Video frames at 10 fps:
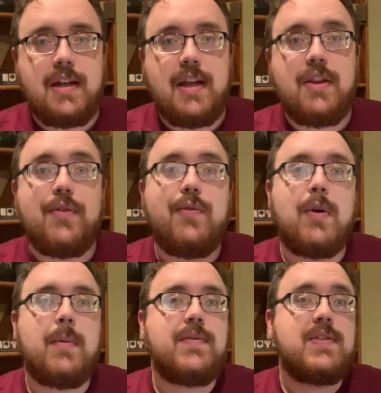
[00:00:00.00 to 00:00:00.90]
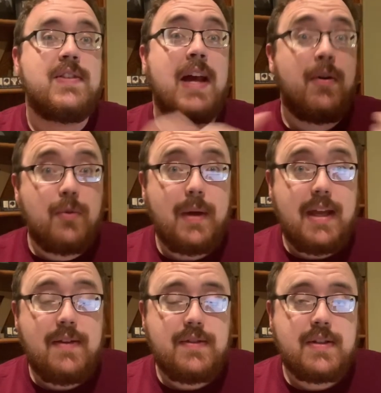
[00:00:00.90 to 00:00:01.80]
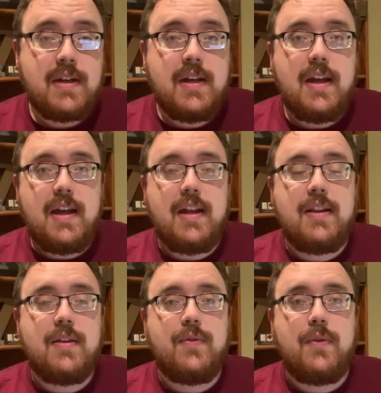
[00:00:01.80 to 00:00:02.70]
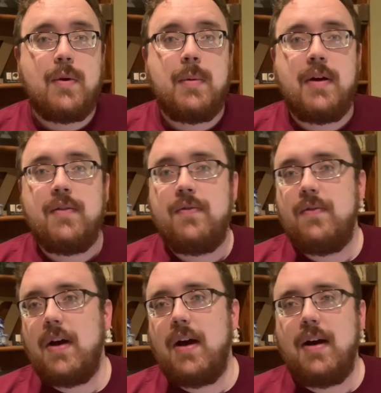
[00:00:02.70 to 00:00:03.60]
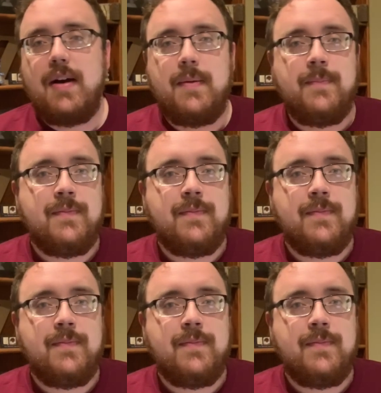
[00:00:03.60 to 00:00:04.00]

in the form of sound waves, in the form of